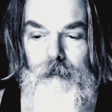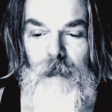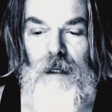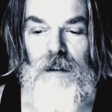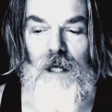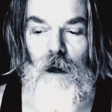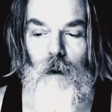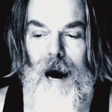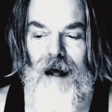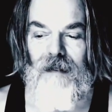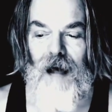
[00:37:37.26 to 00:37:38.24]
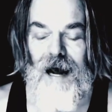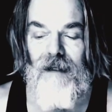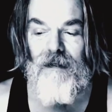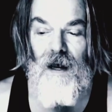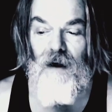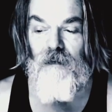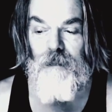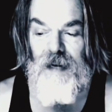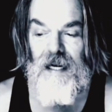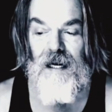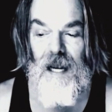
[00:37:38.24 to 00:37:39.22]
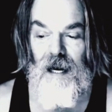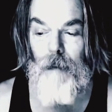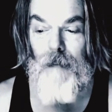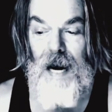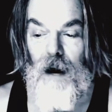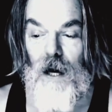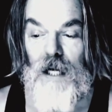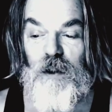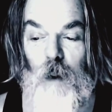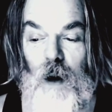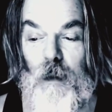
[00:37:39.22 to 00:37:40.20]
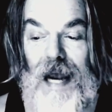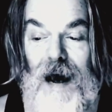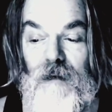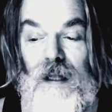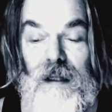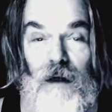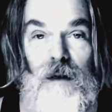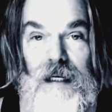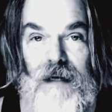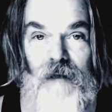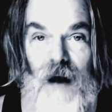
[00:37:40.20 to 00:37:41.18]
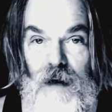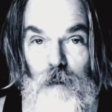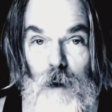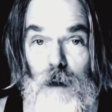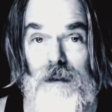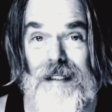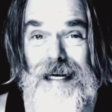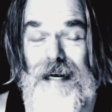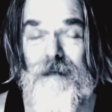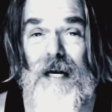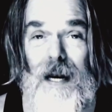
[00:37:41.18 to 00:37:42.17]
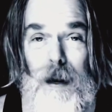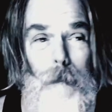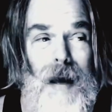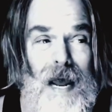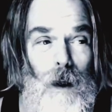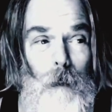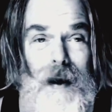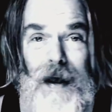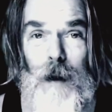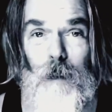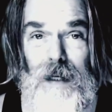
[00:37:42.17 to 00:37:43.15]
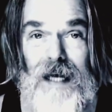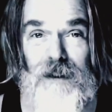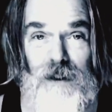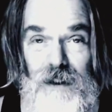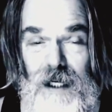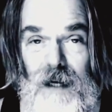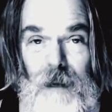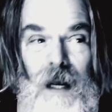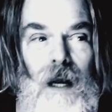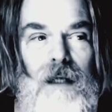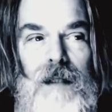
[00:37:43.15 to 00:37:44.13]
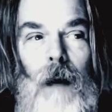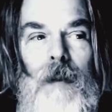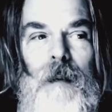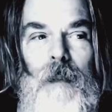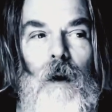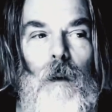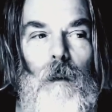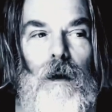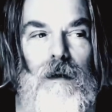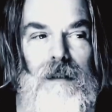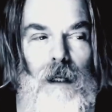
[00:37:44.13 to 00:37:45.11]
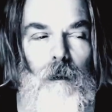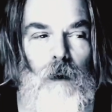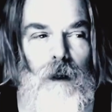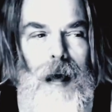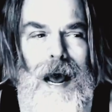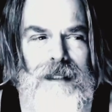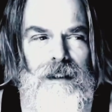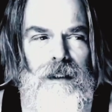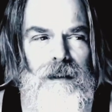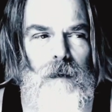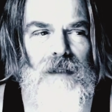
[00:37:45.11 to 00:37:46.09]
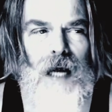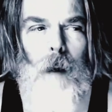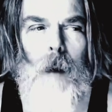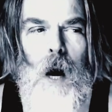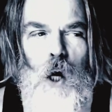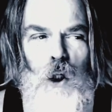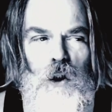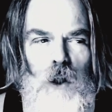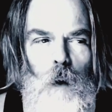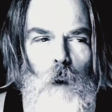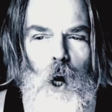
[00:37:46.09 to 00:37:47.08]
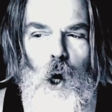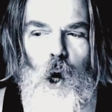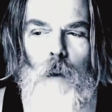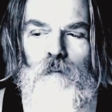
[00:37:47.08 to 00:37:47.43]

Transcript: So I love being in a marriage where we have clearly defined roles, even in a male-male relationship. Some people will ask us sometime, so,